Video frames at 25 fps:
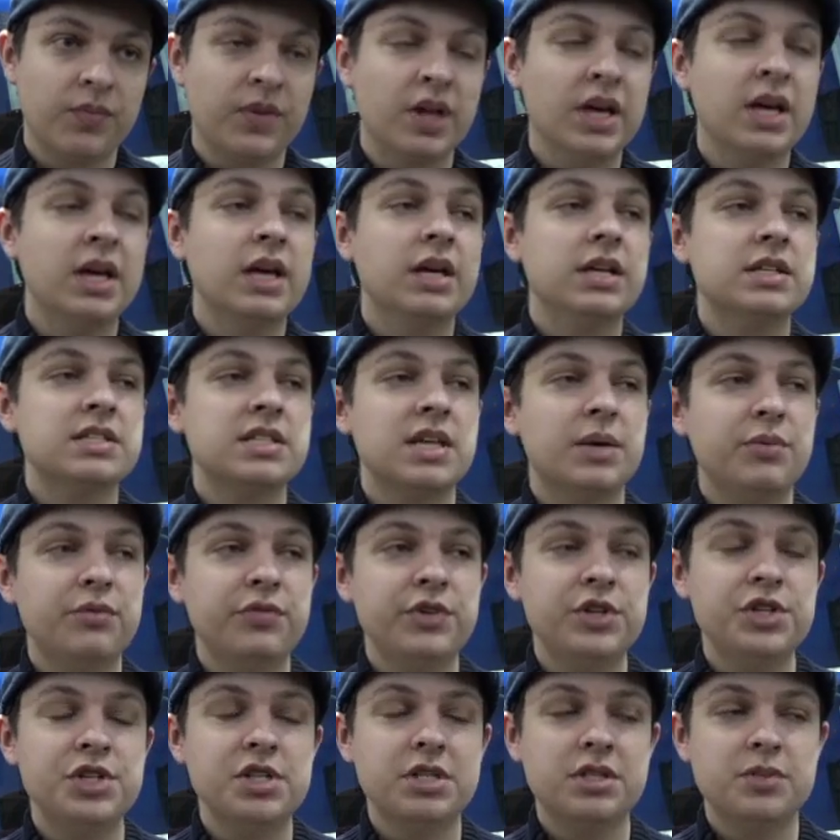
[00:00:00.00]
Some
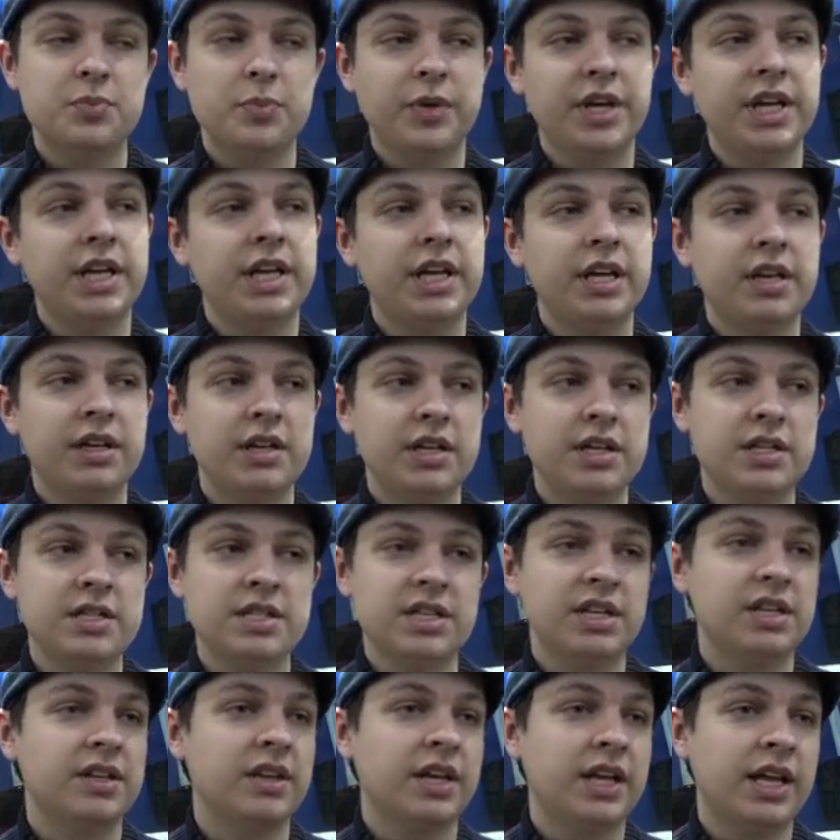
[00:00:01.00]
fishes breed
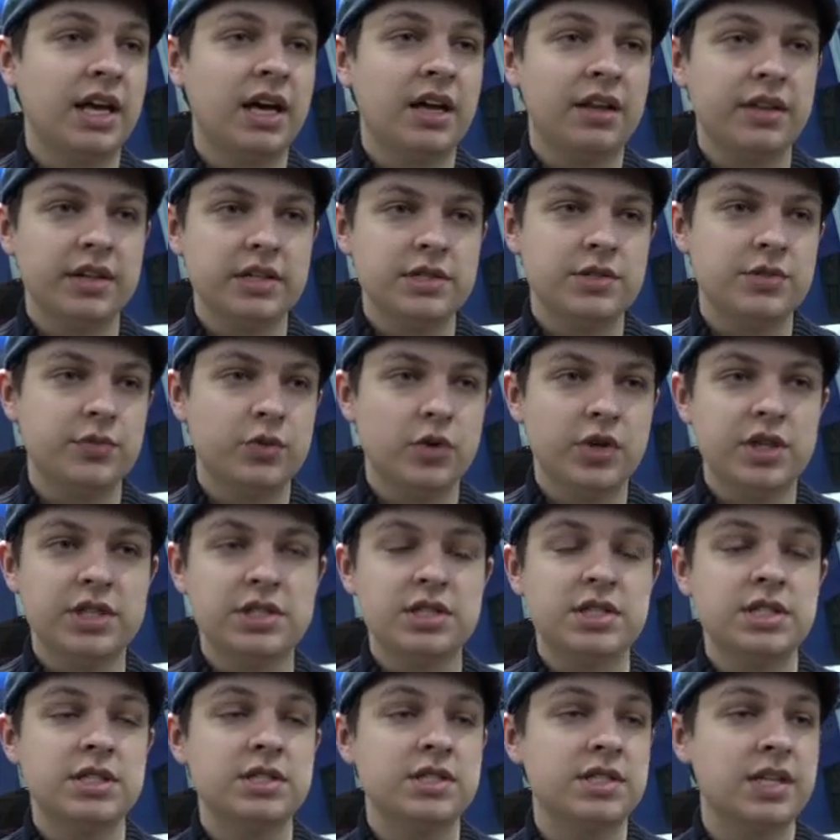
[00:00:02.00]
easier than others. For
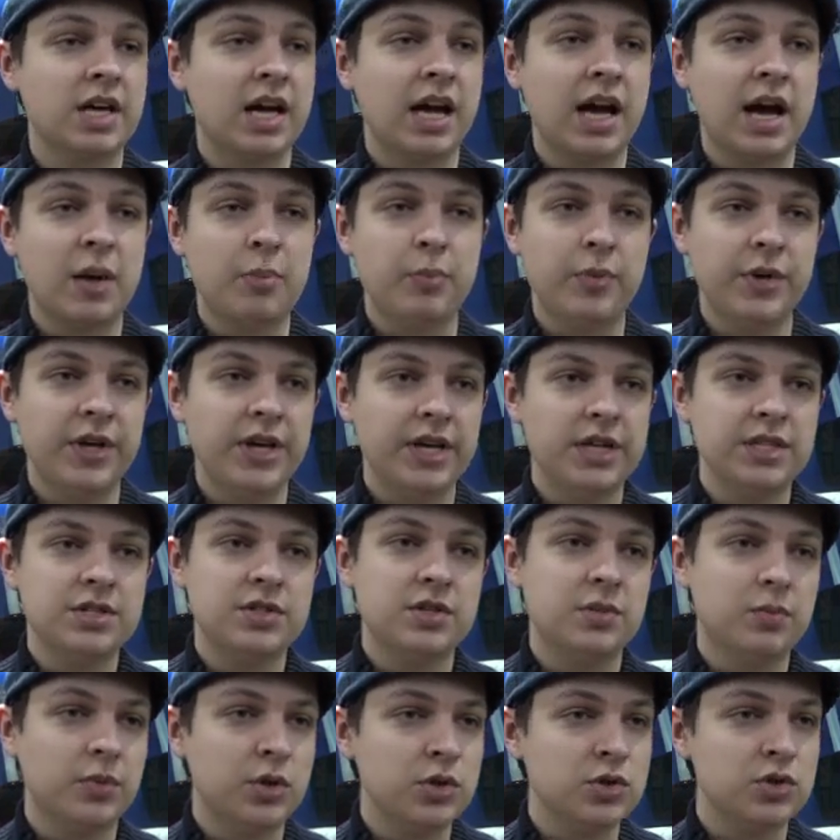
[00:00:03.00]
instance, the guppy is
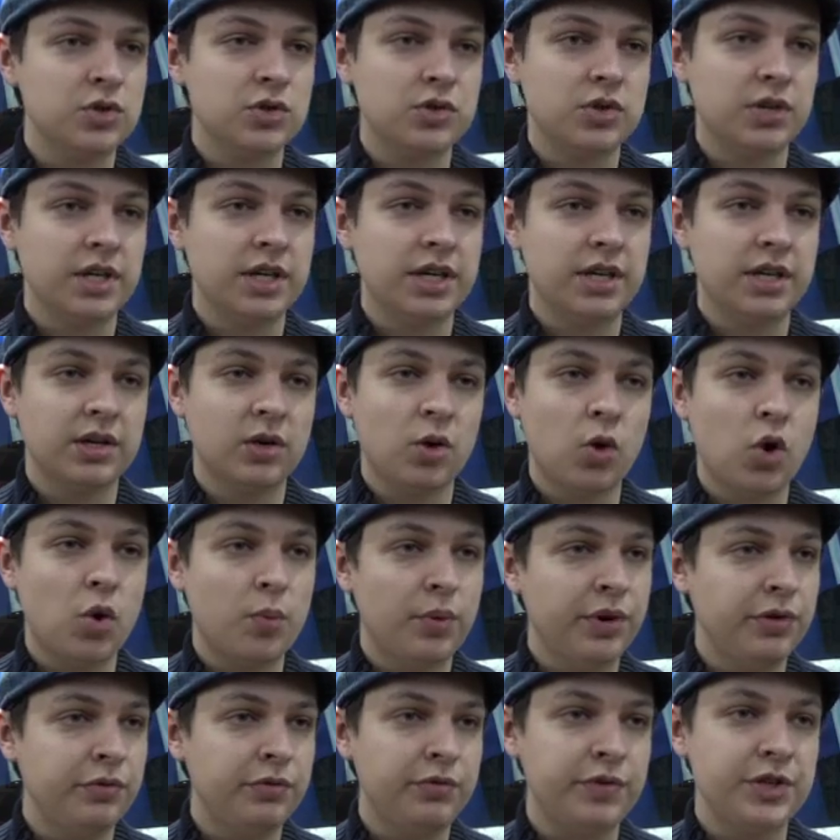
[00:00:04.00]
the most
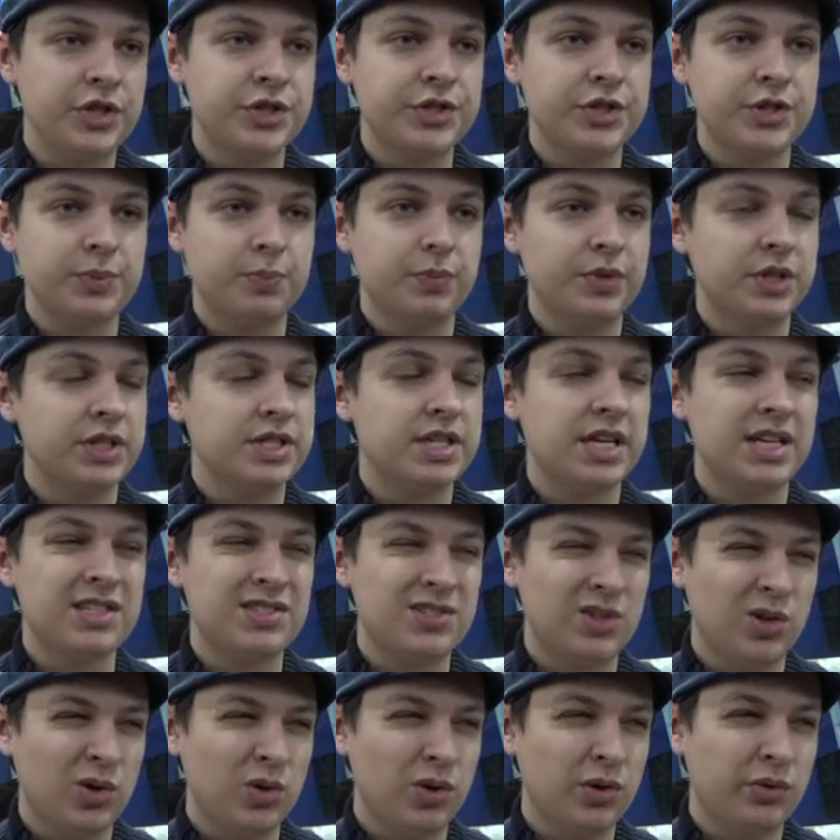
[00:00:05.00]
common fish besides
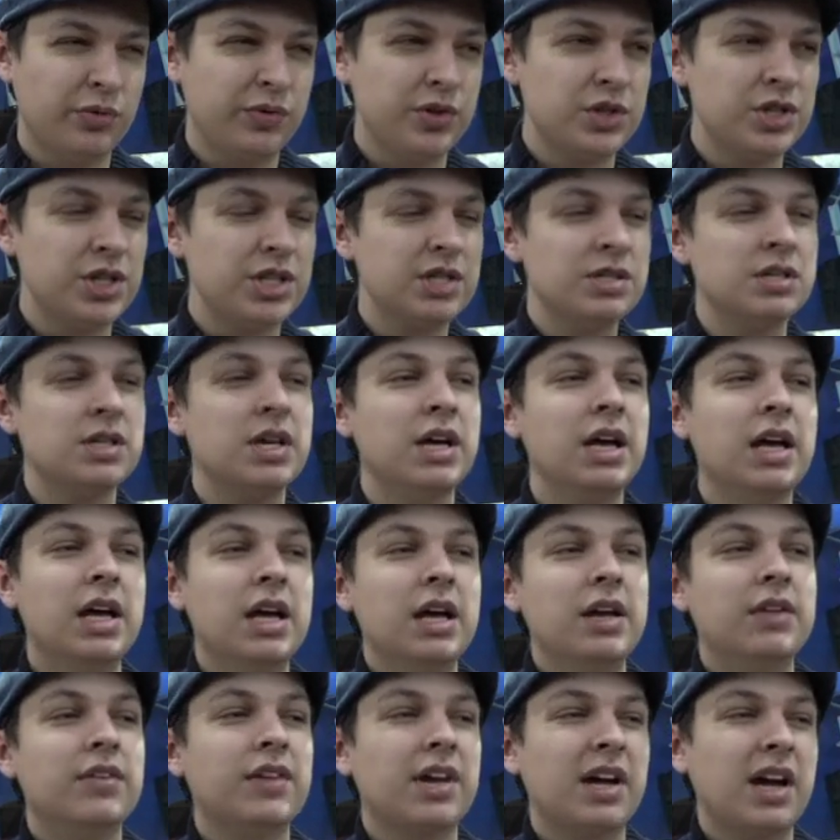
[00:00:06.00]
the goldfishes.
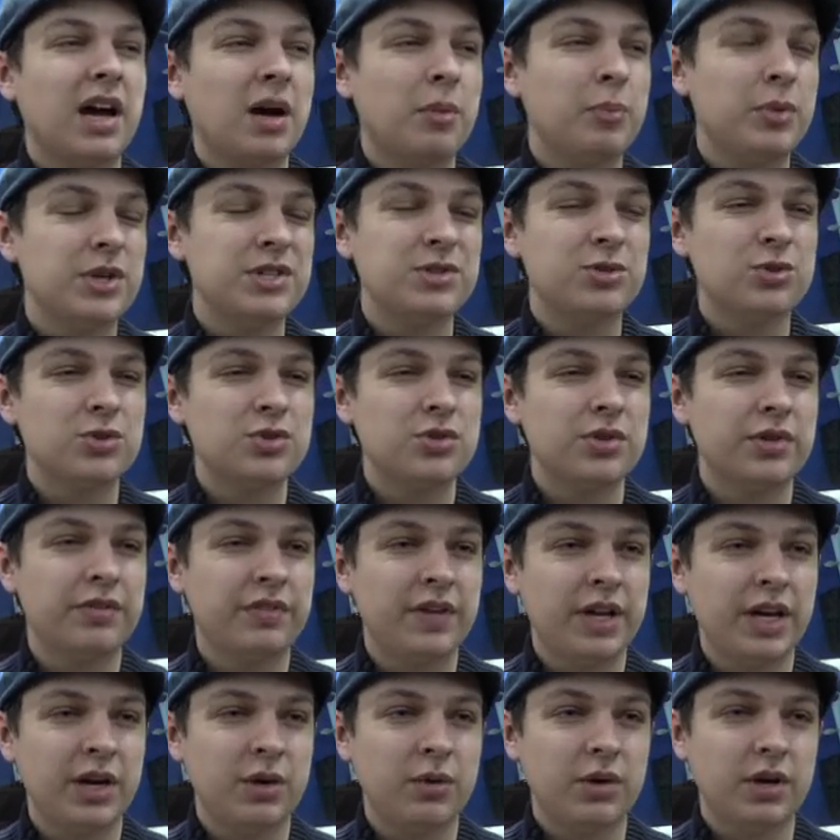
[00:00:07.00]
The guppy is also a
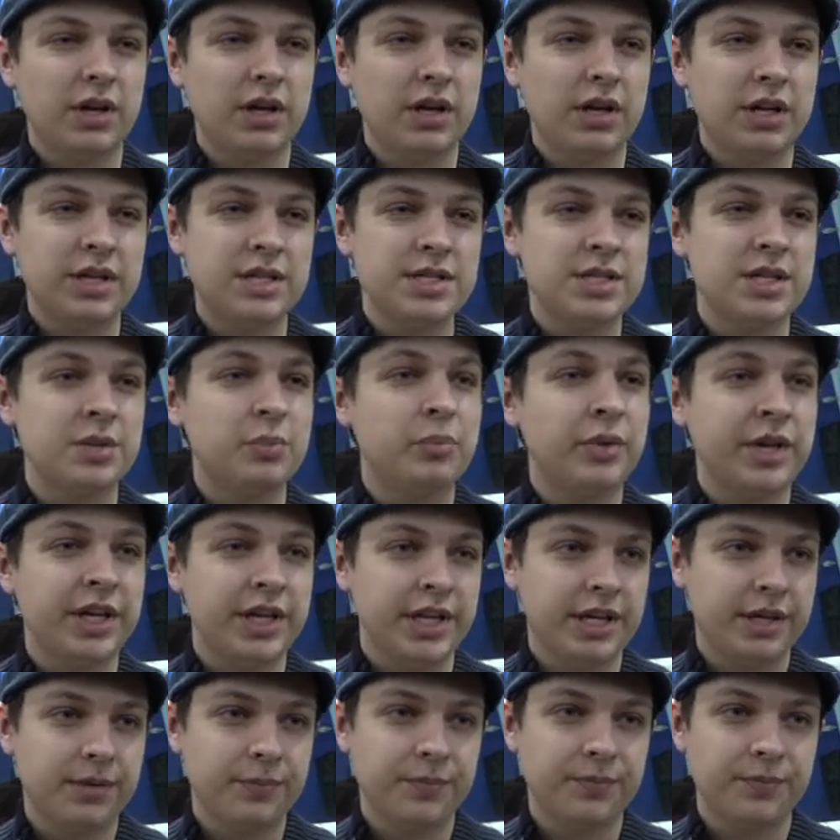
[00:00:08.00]
very easy
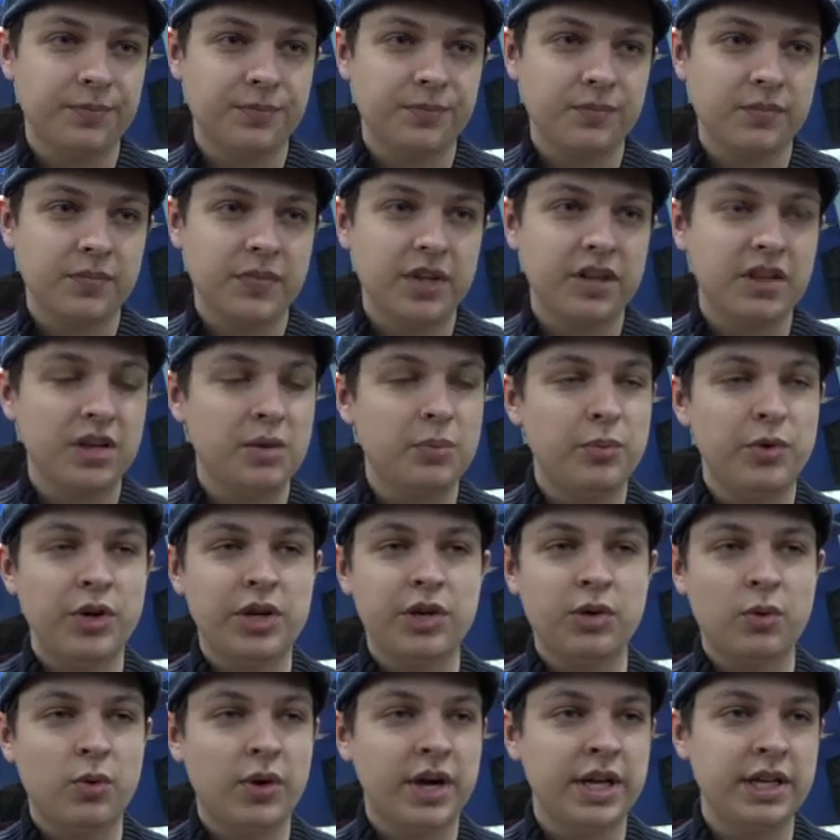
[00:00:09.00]
breeder. They
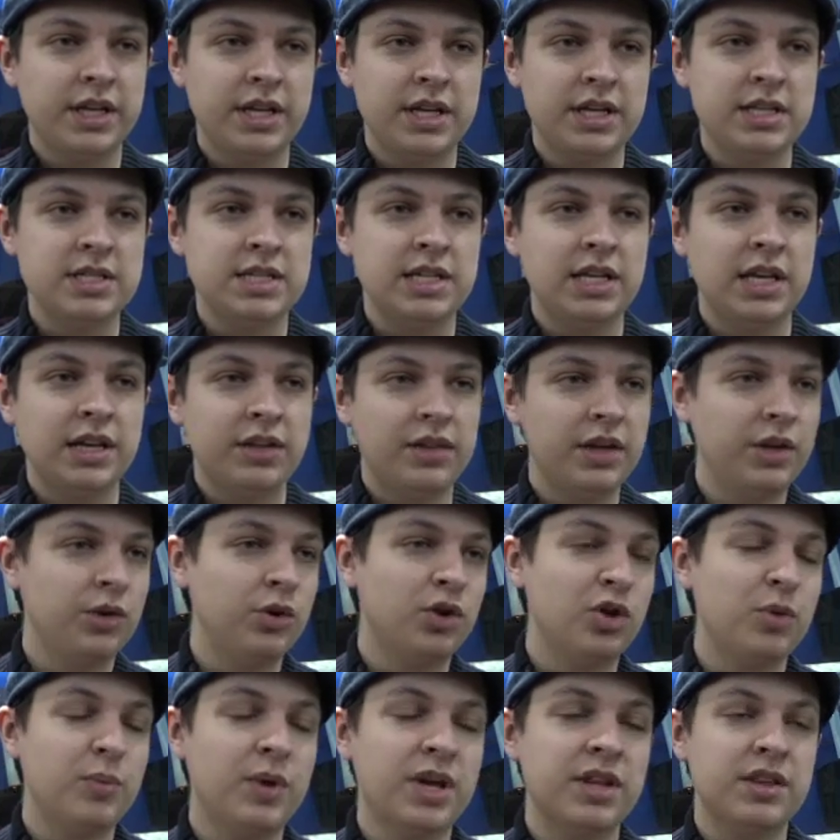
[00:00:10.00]
breed quite easily, they do
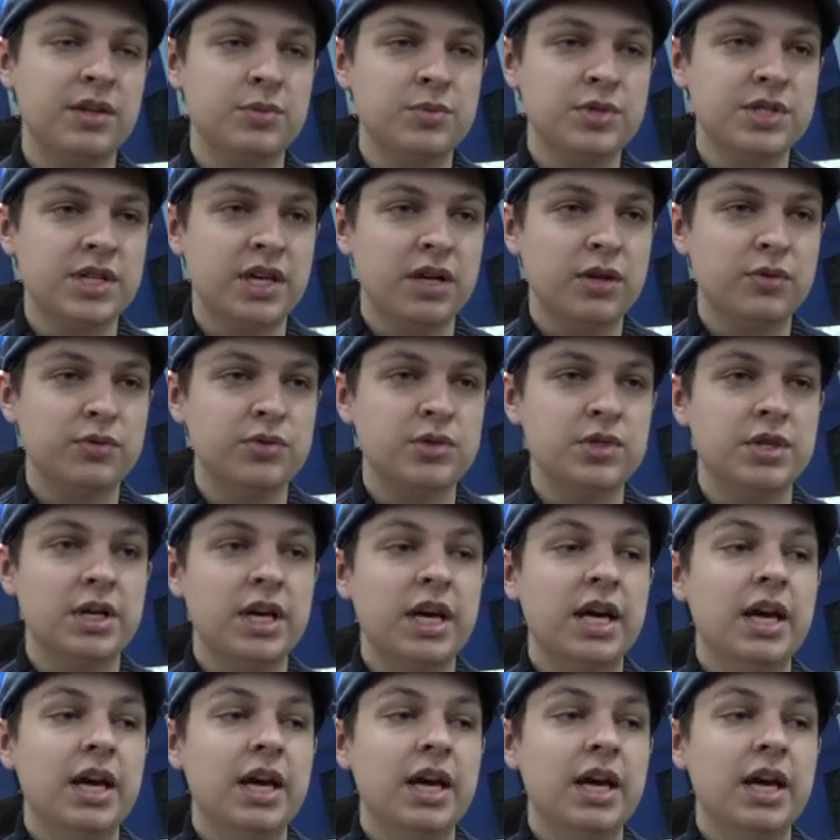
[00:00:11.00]
it by themselves.